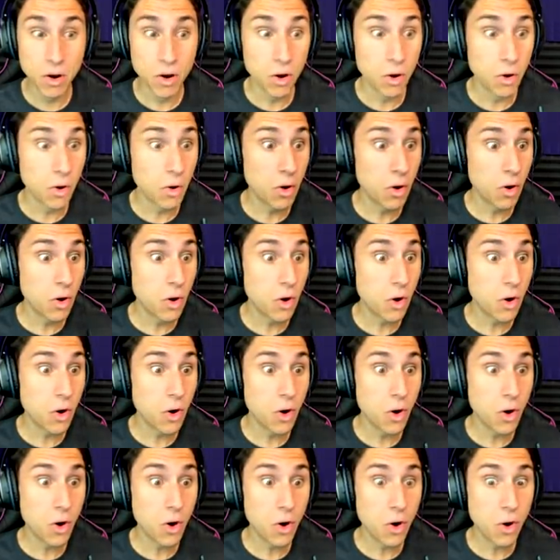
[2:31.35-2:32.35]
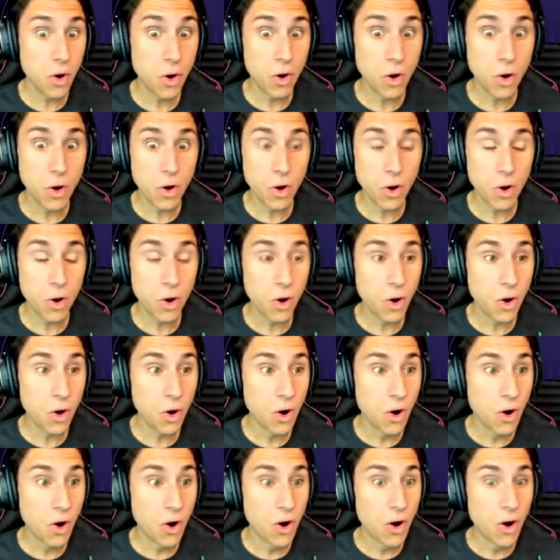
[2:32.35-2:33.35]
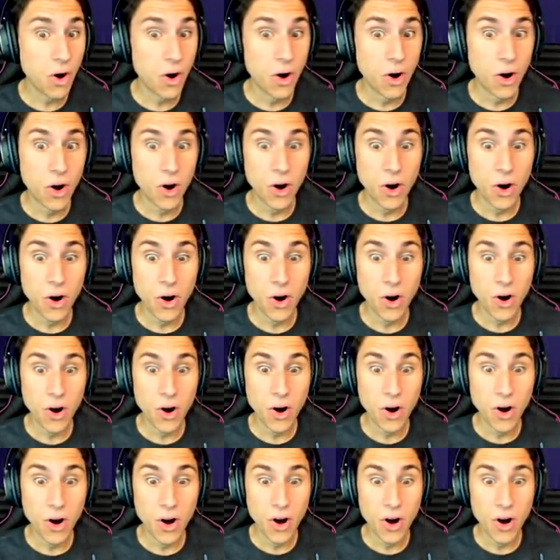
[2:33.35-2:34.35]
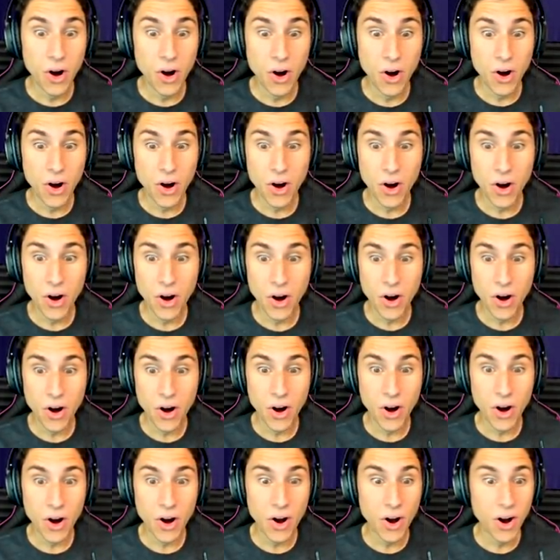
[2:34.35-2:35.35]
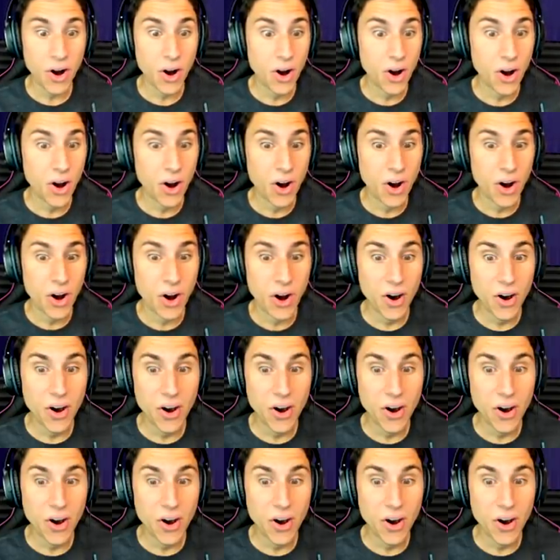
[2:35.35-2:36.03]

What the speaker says: Nobody speaks.